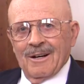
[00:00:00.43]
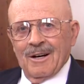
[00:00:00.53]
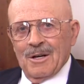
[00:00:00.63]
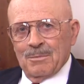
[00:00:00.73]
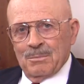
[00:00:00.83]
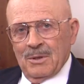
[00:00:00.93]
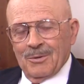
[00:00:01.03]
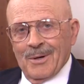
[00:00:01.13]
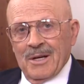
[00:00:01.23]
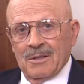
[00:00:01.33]
I am Bill
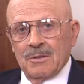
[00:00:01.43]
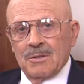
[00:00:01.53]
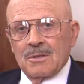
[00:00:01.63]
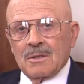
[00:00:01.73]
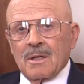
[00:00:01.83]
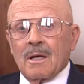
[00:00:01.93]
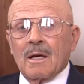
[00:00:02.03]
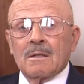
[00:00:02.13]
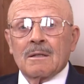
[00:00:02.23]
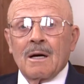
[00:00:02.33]
Reiners
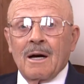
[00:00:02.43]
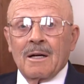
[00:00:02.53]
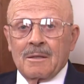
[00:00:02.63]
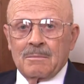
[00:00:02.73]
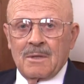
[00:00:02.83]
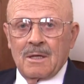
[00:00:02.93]
and I am